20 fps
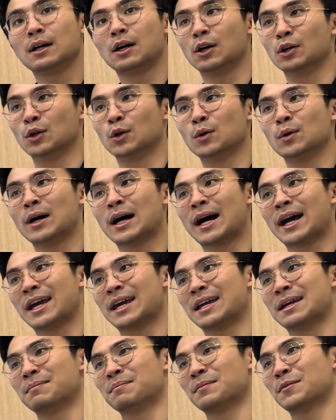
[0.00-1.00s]
Although
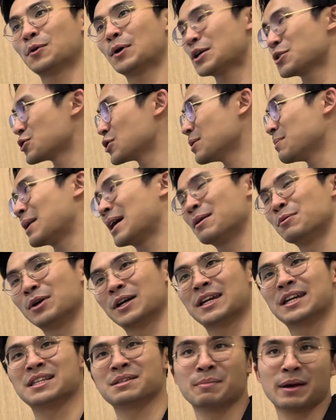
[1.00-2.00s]
I'm quite sure my work
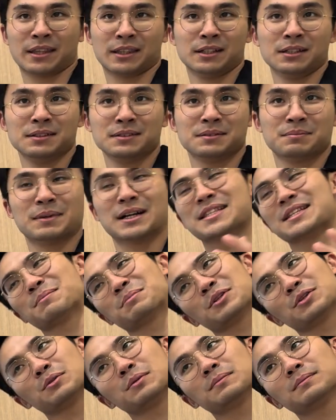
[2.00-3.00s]
is better. What's
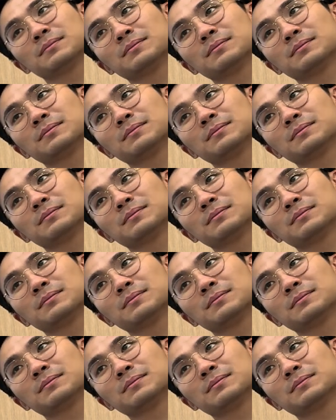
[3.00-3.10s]
up to you?